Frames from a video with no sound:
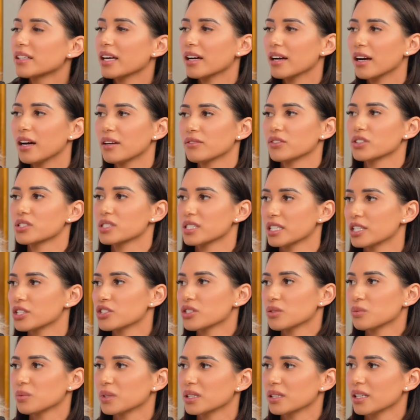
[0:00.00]
that
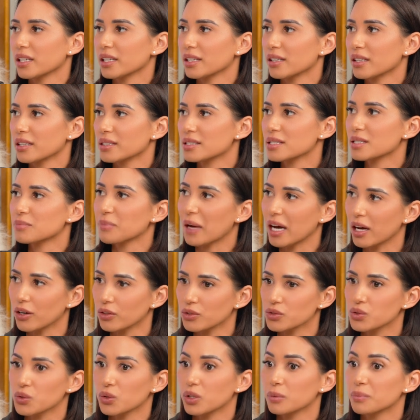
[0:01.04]
conversation with like a
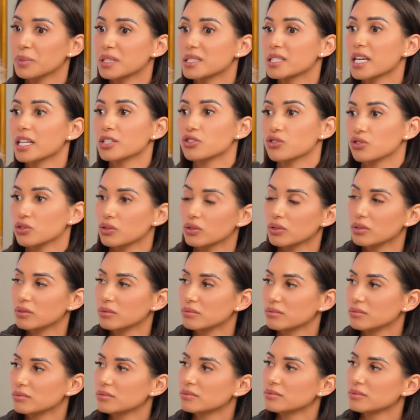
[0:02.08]
spouse or a
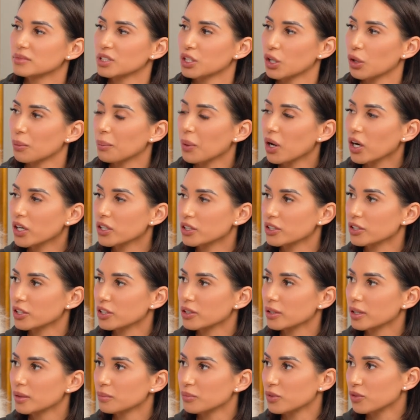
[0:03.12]
potential,
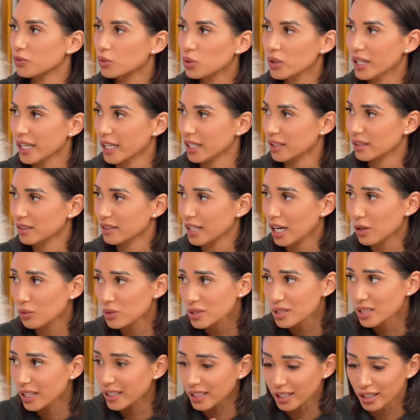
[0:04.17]
partner beforehand, that
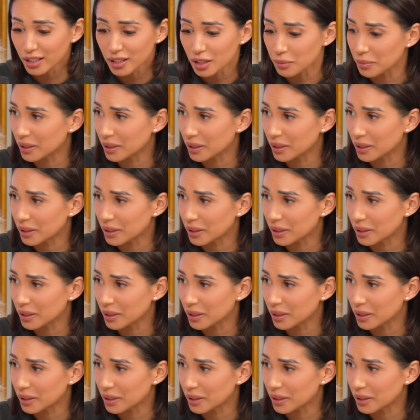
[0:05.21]
was like in the